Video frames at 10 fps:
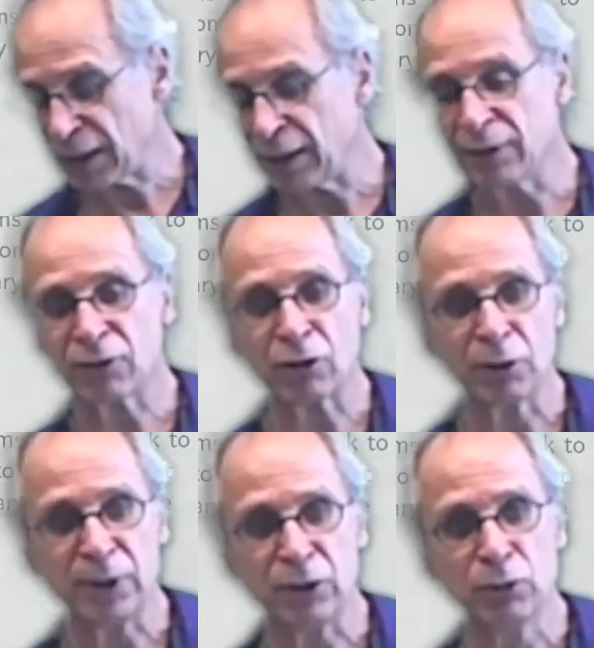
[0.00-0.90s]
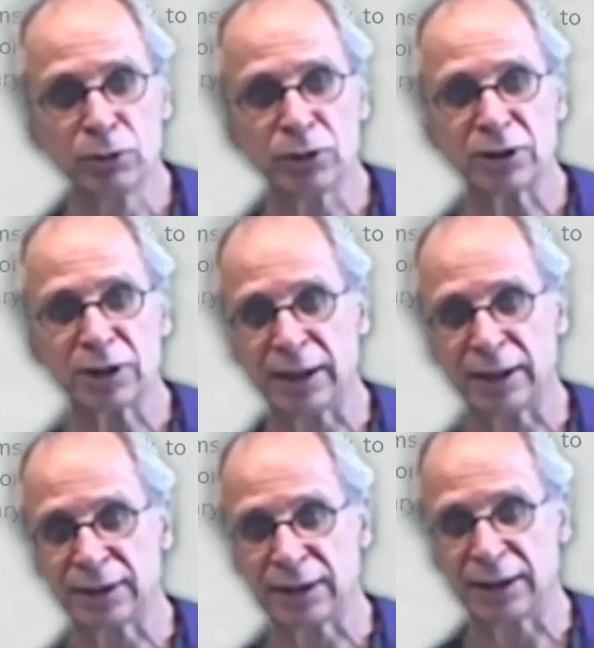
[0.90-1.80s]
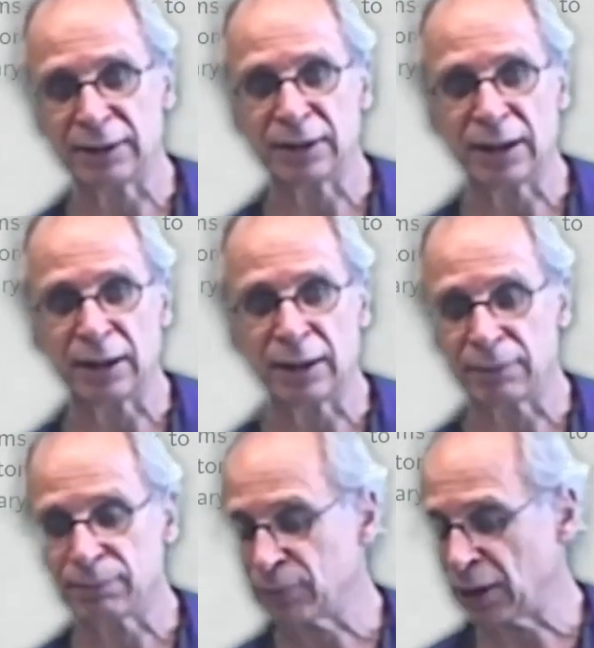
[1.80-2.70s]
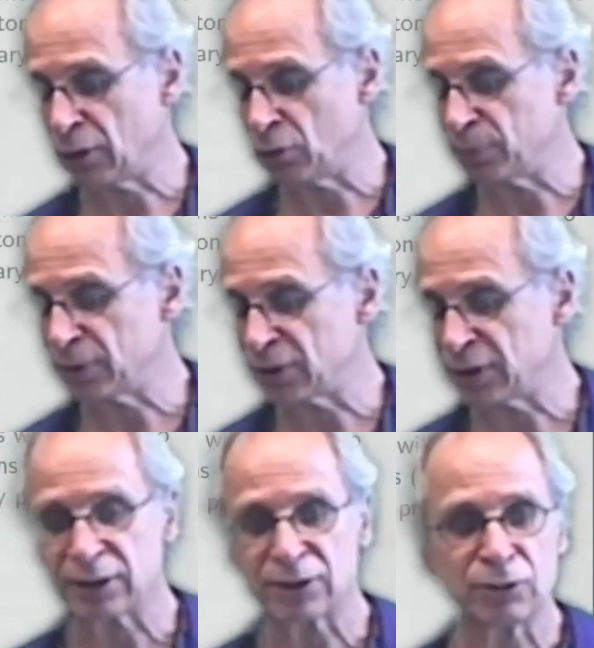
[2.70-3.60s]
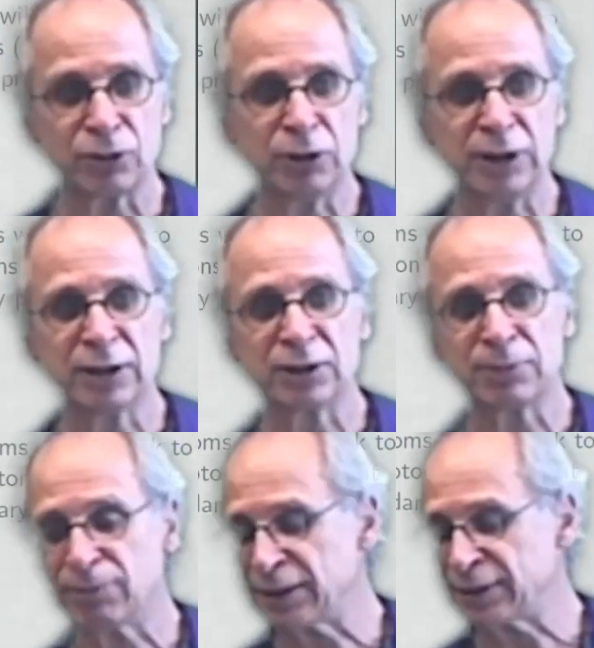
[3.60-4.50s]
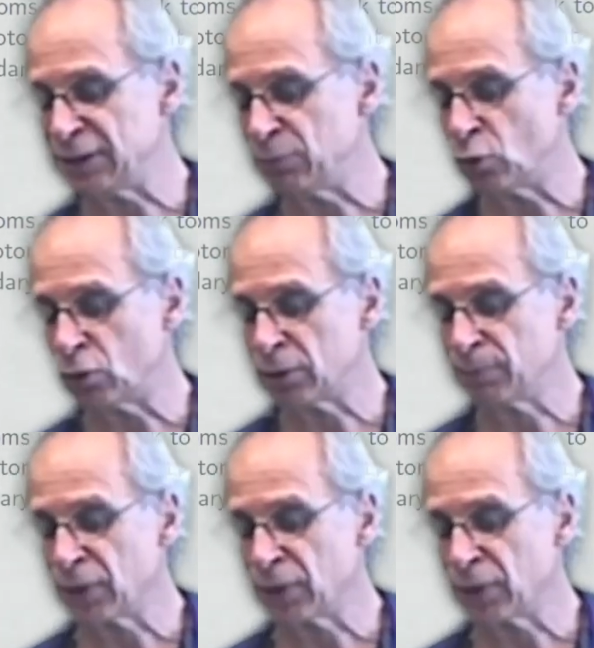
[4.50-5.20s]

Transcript: it's going to be used. And then I hope in the next few years, we will see more